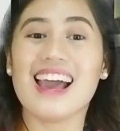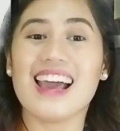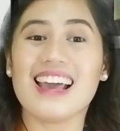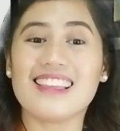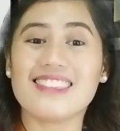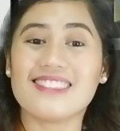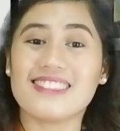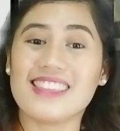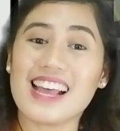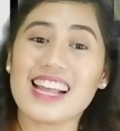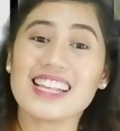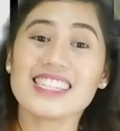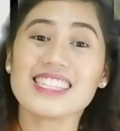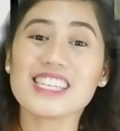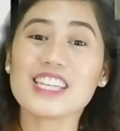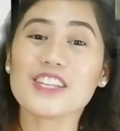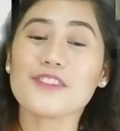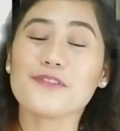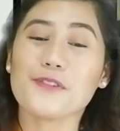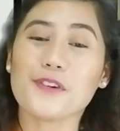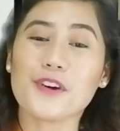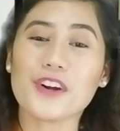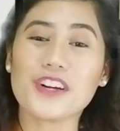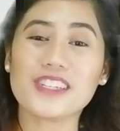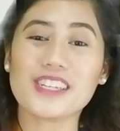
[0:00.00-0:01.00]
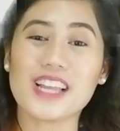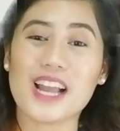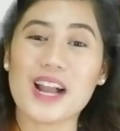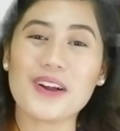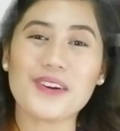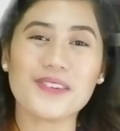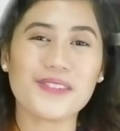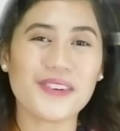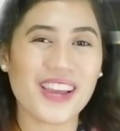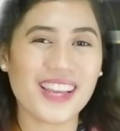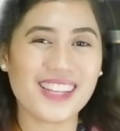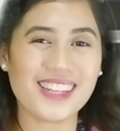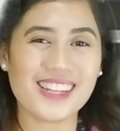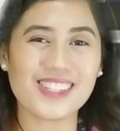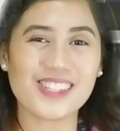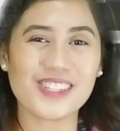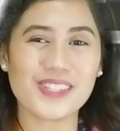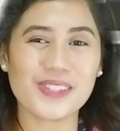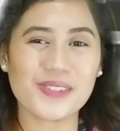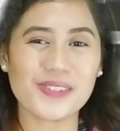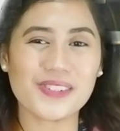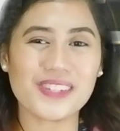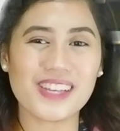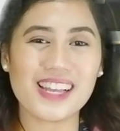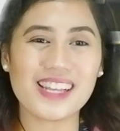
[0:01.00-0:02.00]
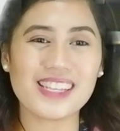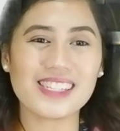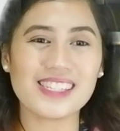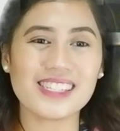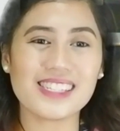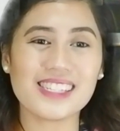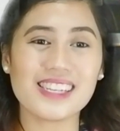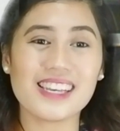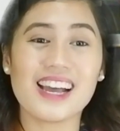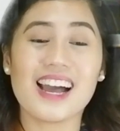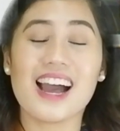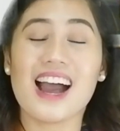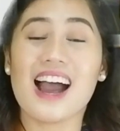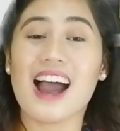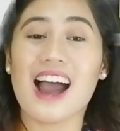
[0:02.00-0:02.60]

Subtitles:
And that's it for now, graded students.